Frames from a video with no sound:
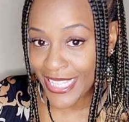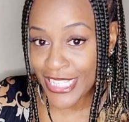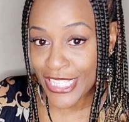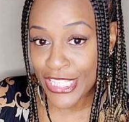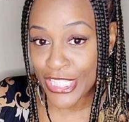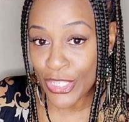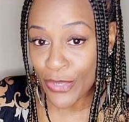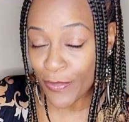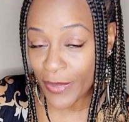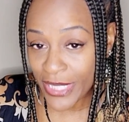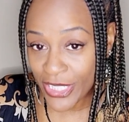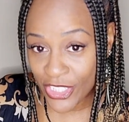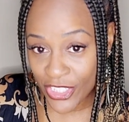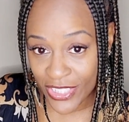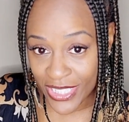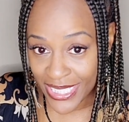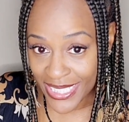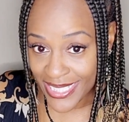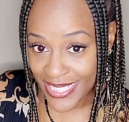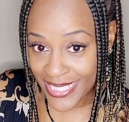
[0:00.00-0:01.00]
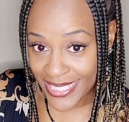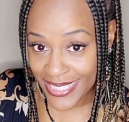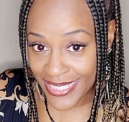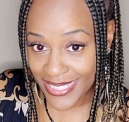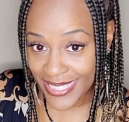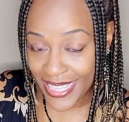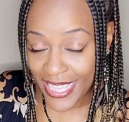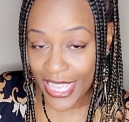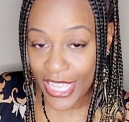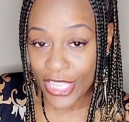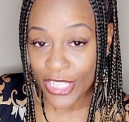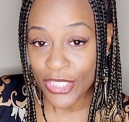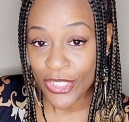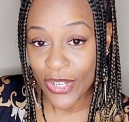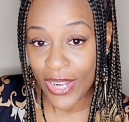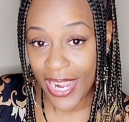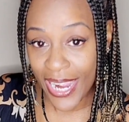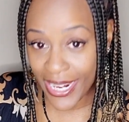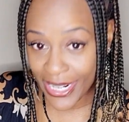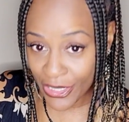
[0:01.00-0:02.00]
So picture this. You
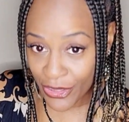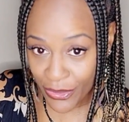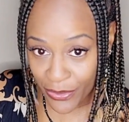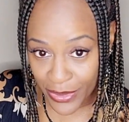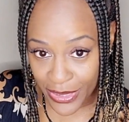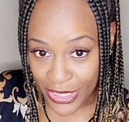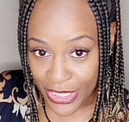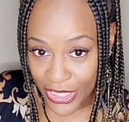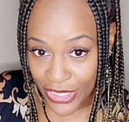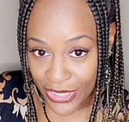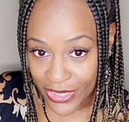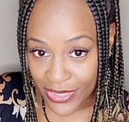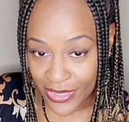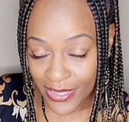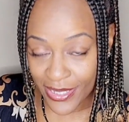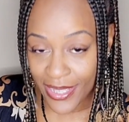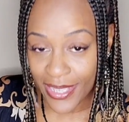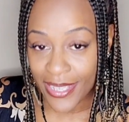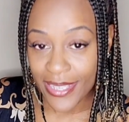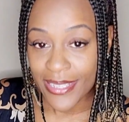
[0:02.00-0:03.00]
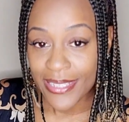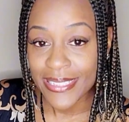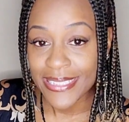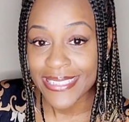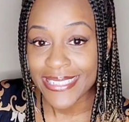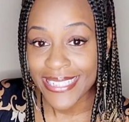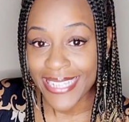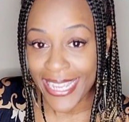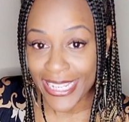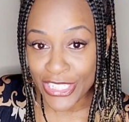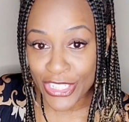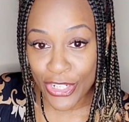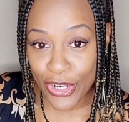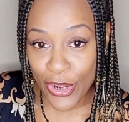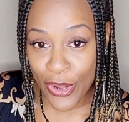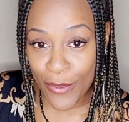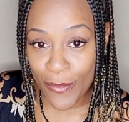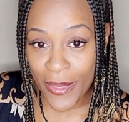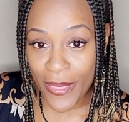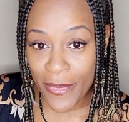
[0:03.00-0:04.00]
hired a realtor, you got your
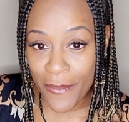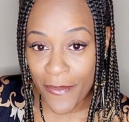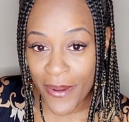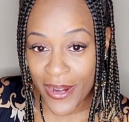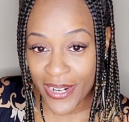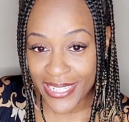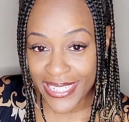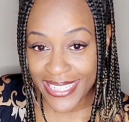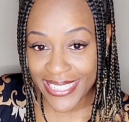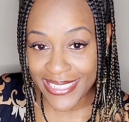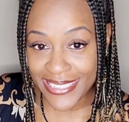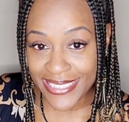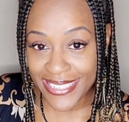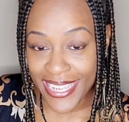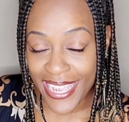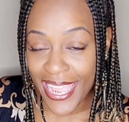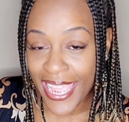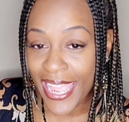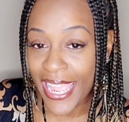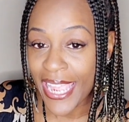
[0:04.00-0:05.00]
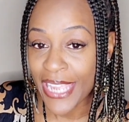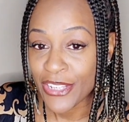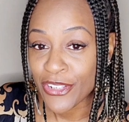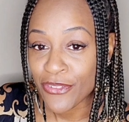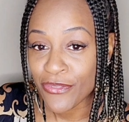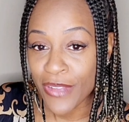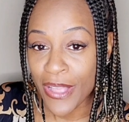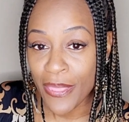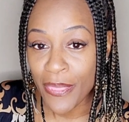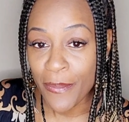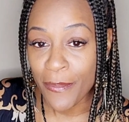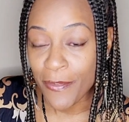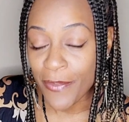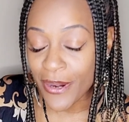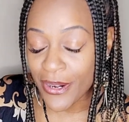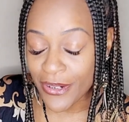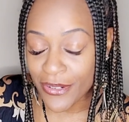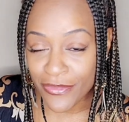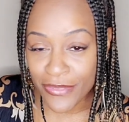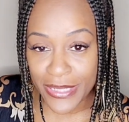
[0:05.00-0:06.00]
home on the market, and you found the
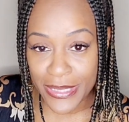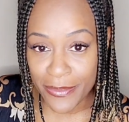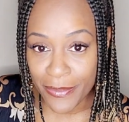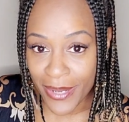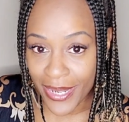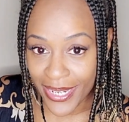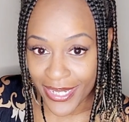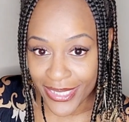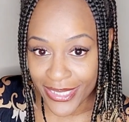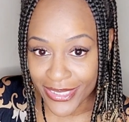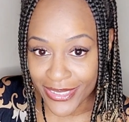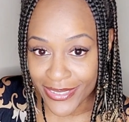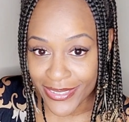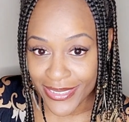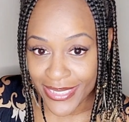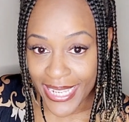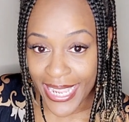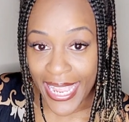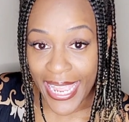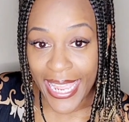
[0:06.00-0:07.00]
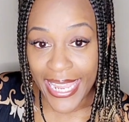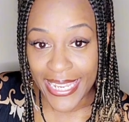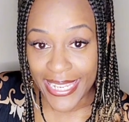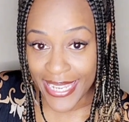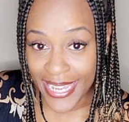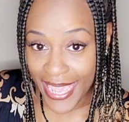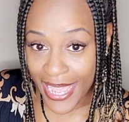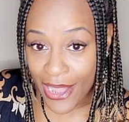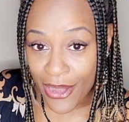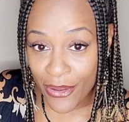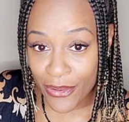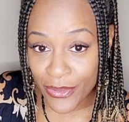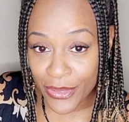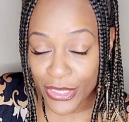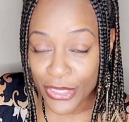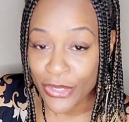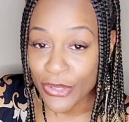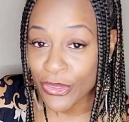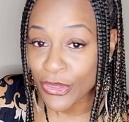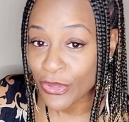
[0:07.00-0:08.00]
perfect buyer. And now
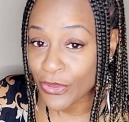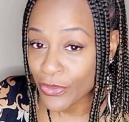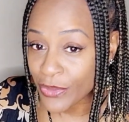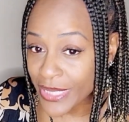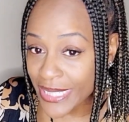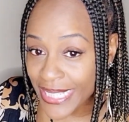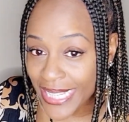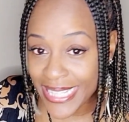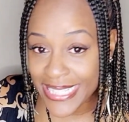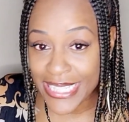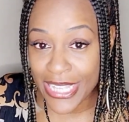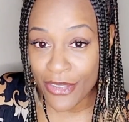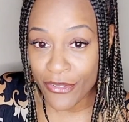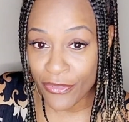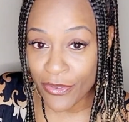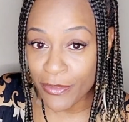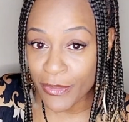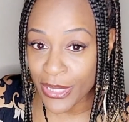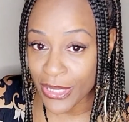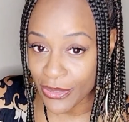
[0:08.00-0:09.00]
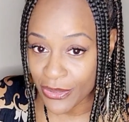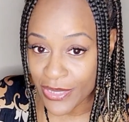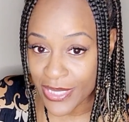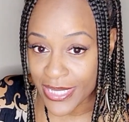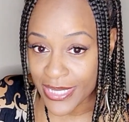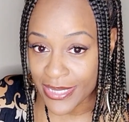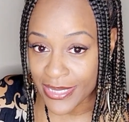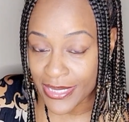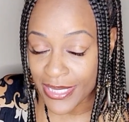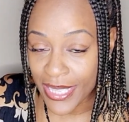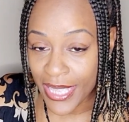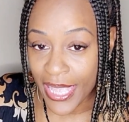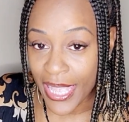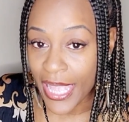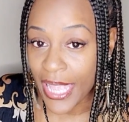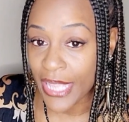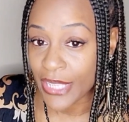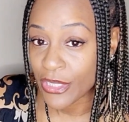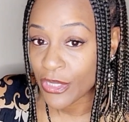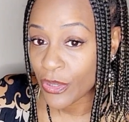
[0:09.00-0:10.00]
you're 3 days out from closing,
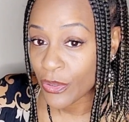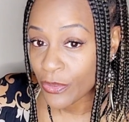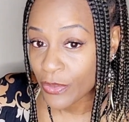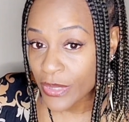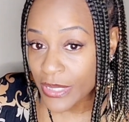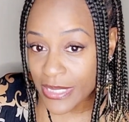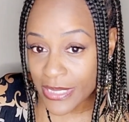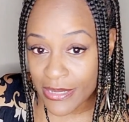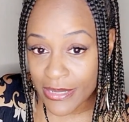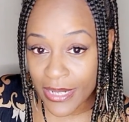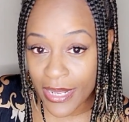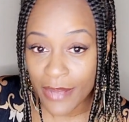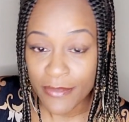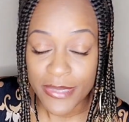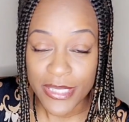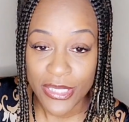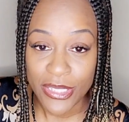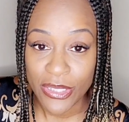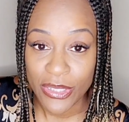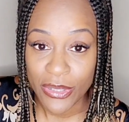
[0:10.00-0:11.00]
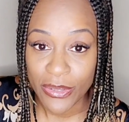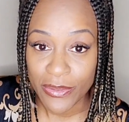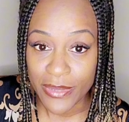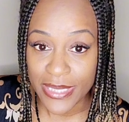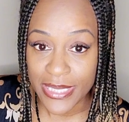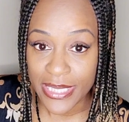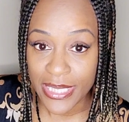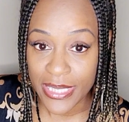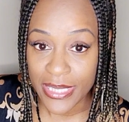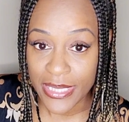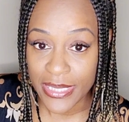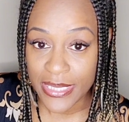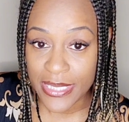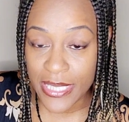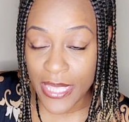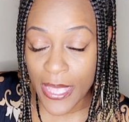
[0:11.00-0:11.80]
and your realtor comes to you and says,